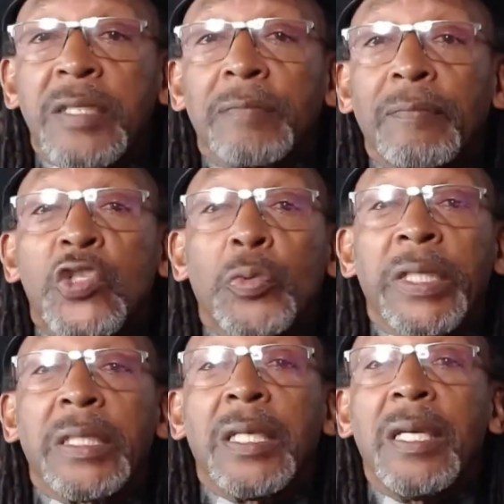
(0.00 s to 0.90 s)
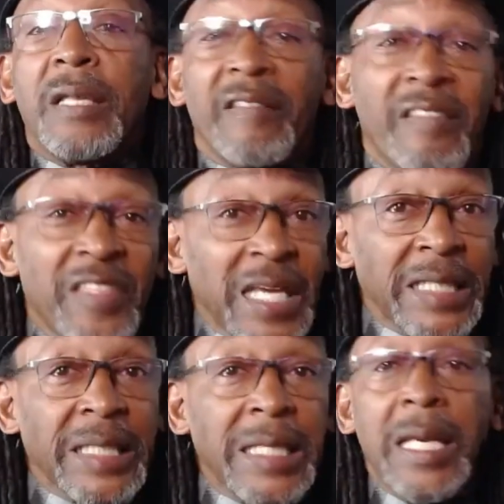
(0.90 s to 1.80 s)
between
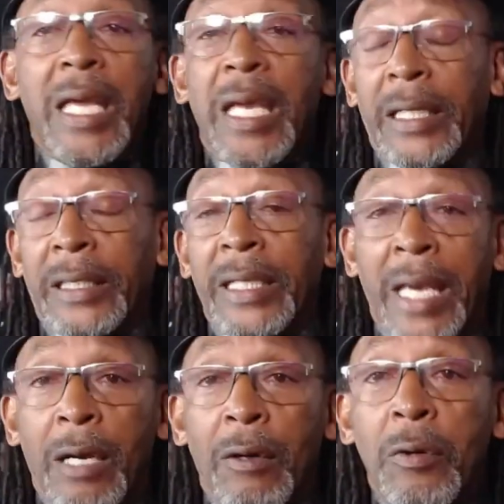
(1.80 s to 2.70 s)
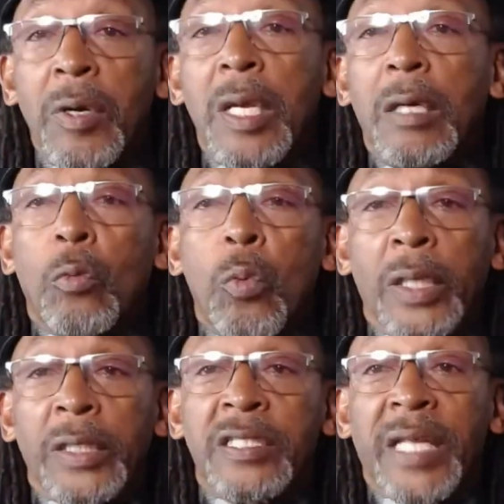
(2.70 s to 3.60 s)
then and now
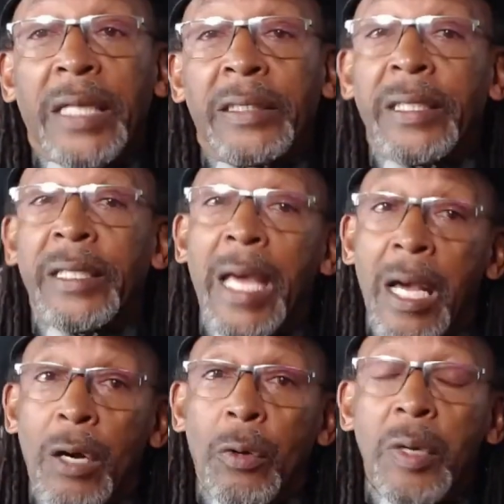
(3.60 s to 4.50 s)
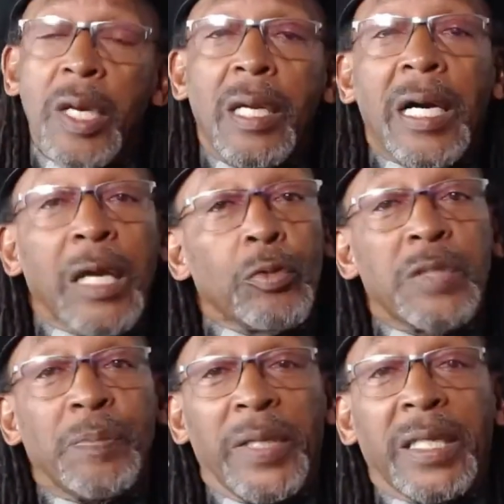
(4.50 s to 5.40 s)
was that now I was
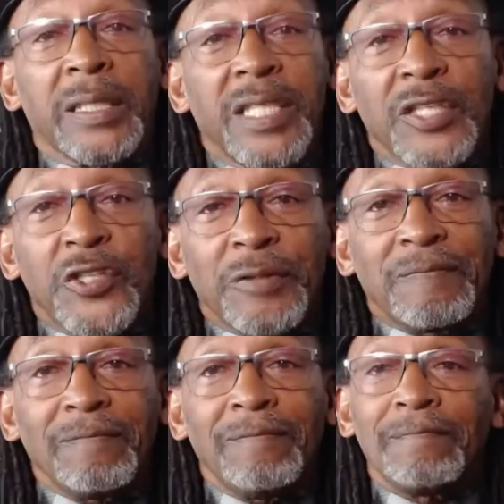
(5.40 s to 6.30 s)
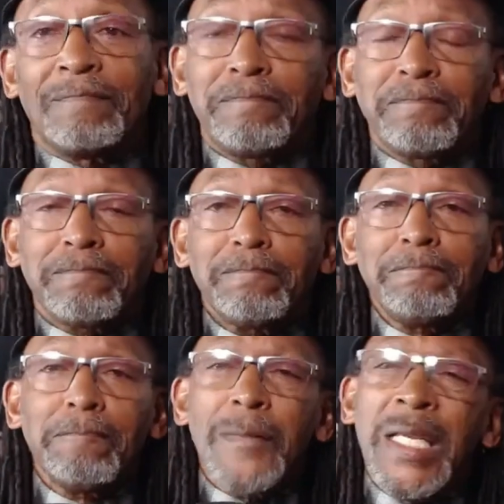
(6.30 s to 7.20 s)
paying attention.
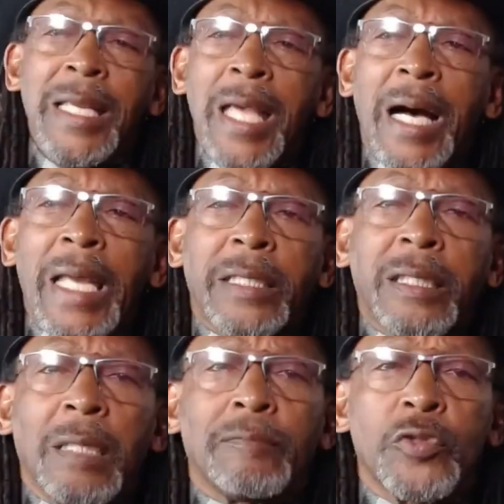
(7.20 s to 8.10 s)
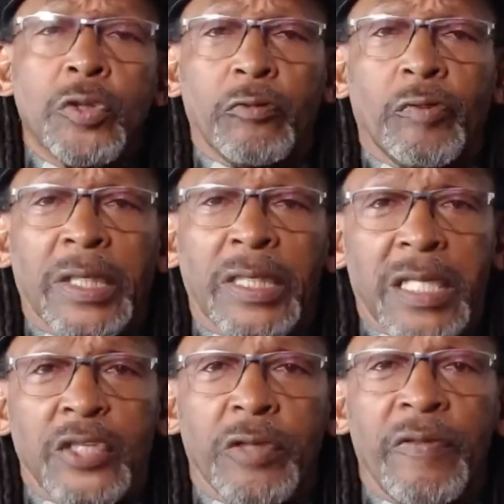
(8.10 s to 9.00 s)
I had come to the
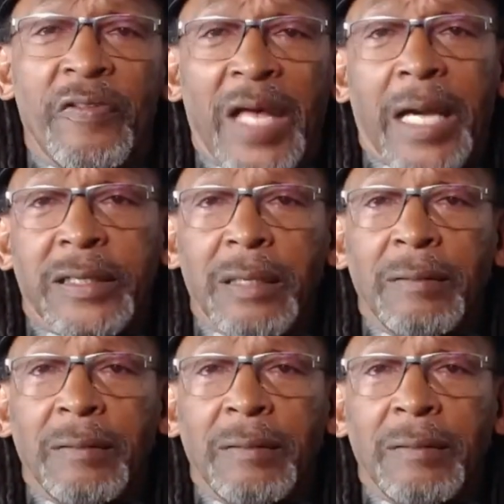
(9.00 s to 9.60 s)
realization that